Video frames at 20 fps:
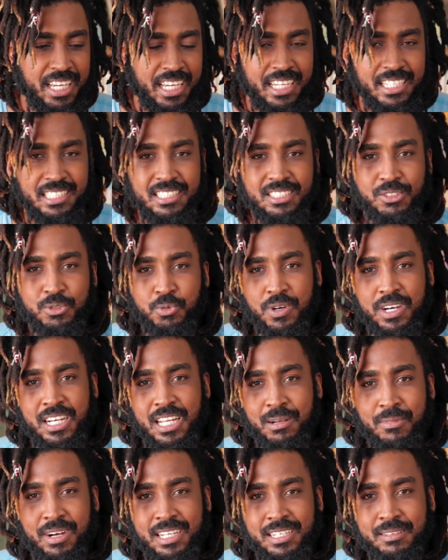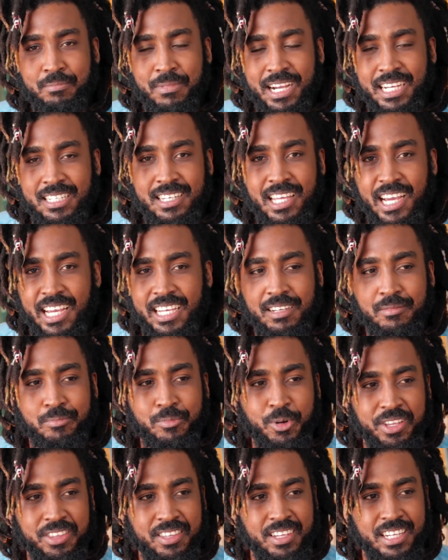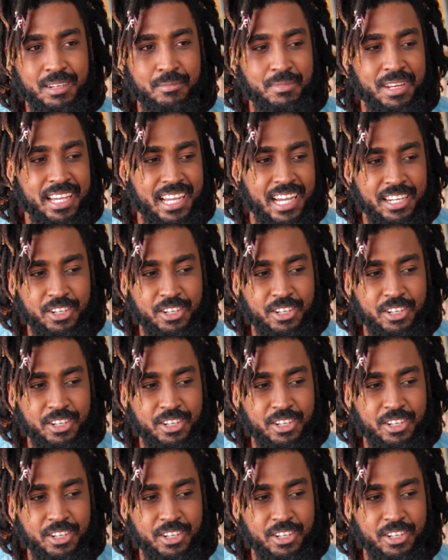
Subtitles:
82 and I'm on my dying breath and I'm like,